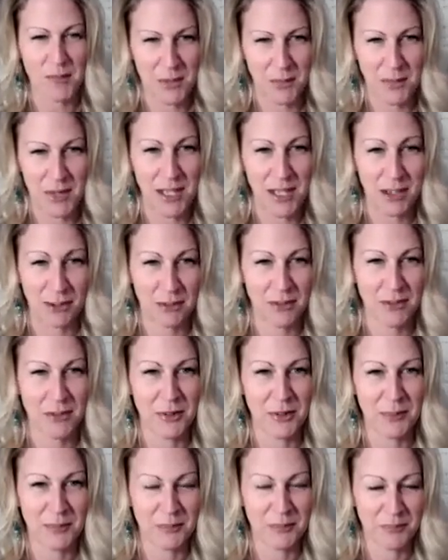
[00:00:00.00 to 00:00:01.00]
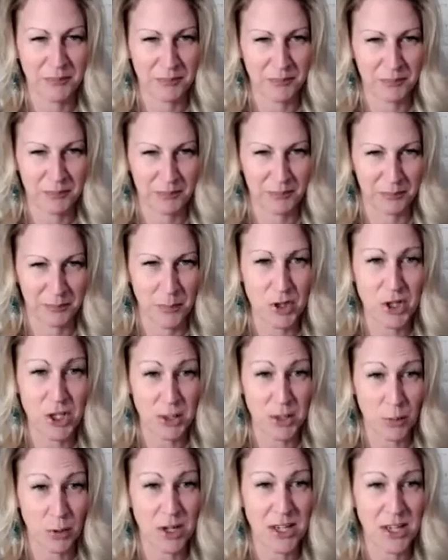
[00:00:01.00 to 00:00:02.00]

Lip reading: to be healed, which is what